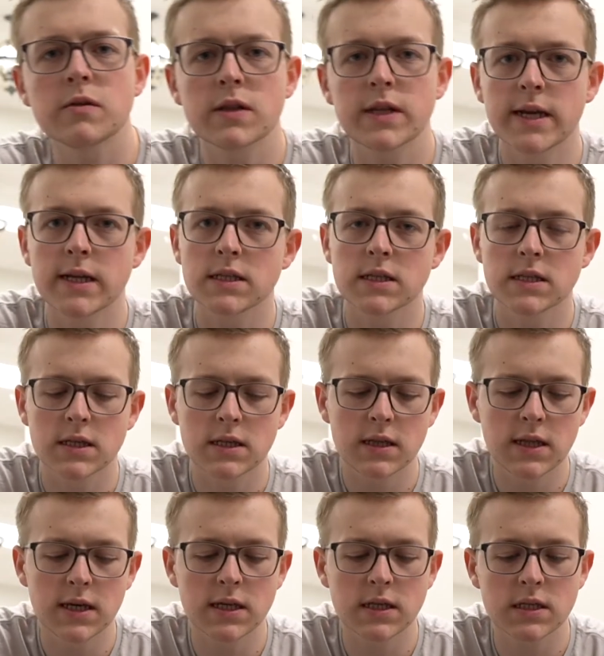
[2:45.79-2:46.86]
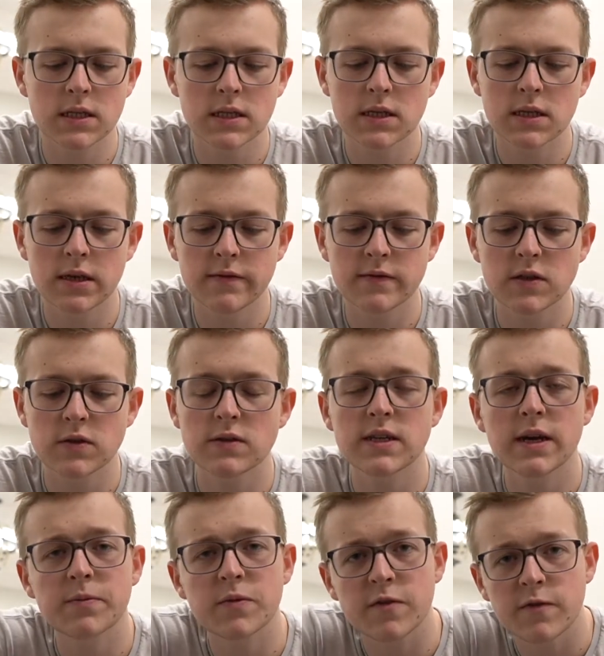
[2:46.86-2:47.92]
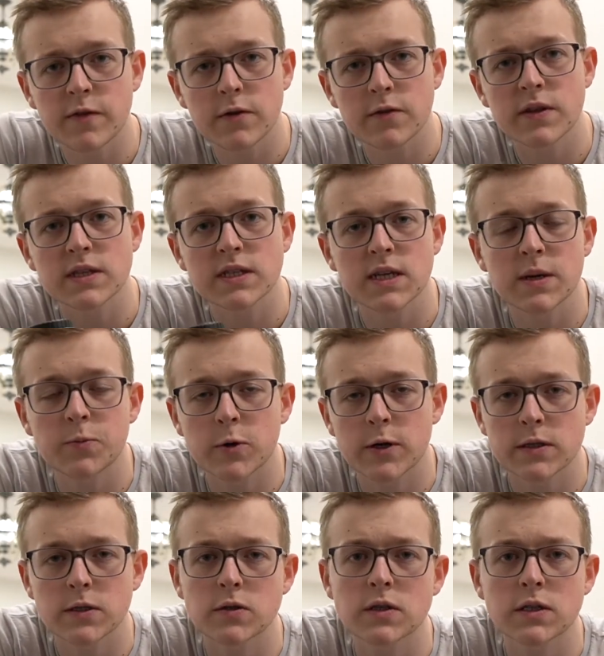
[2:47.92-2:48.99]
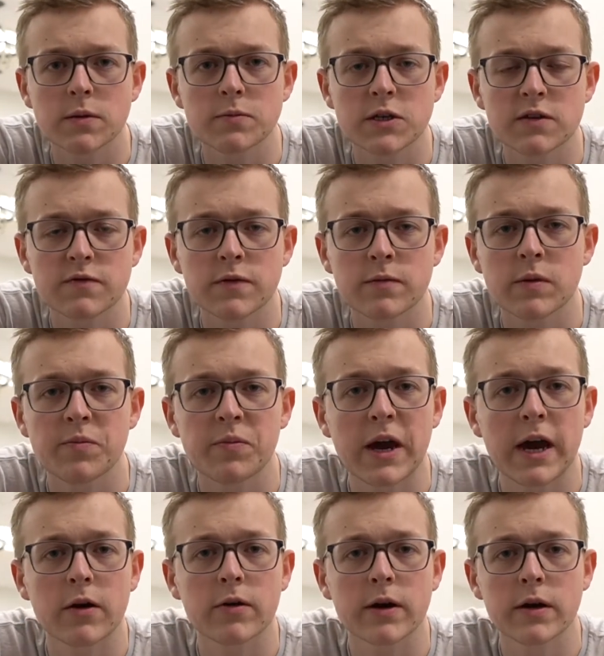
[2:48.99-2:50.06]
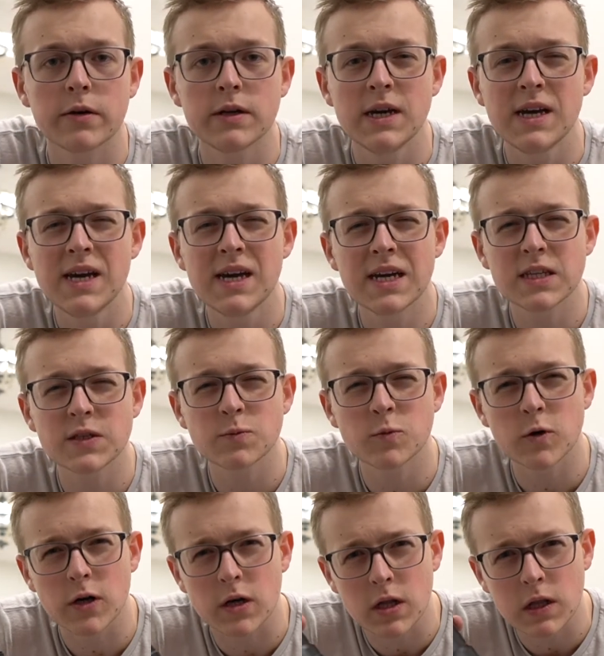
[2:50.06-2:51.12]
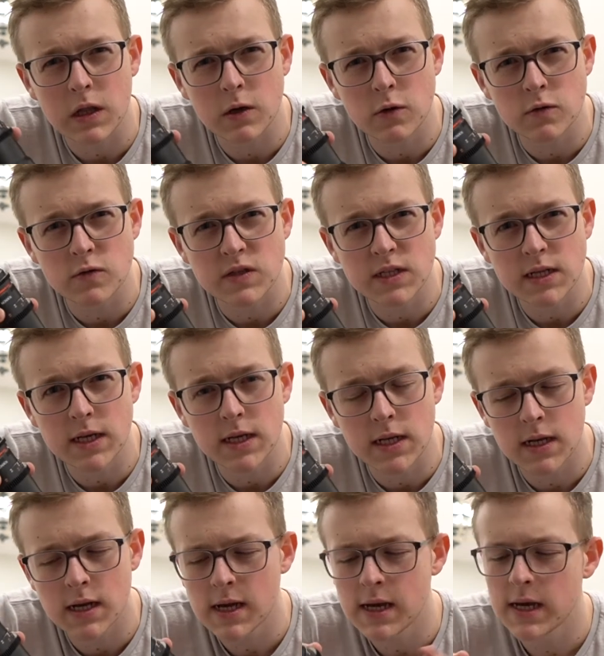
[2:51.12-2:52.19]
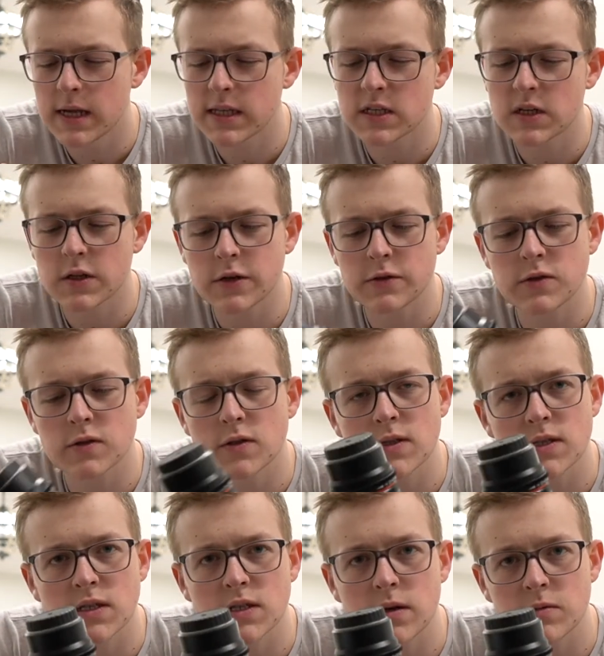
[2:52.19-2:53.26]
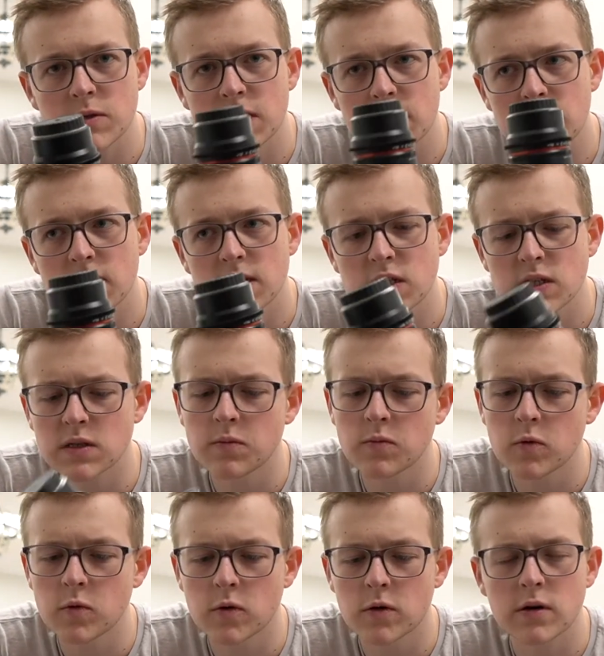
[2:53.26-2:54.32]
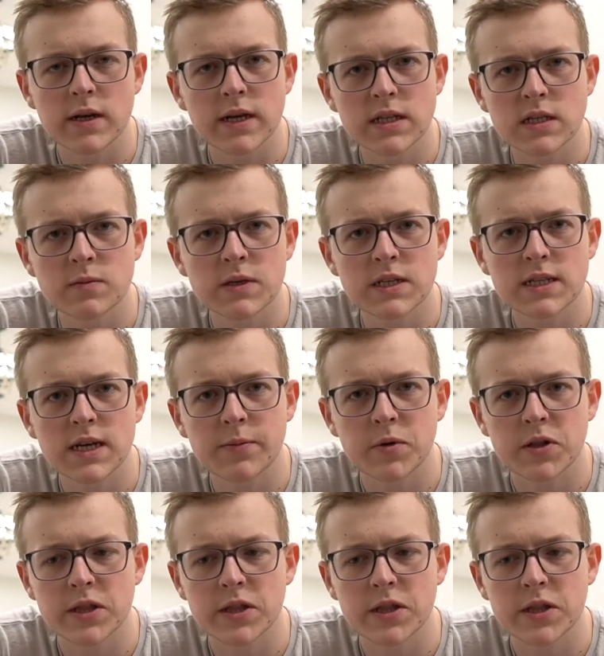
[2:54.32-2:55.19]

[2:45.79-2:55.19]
lens. This gives you a depth of field that separates your subject from the background. It's more closed in. It's closer to the subject. This is a more intimate type of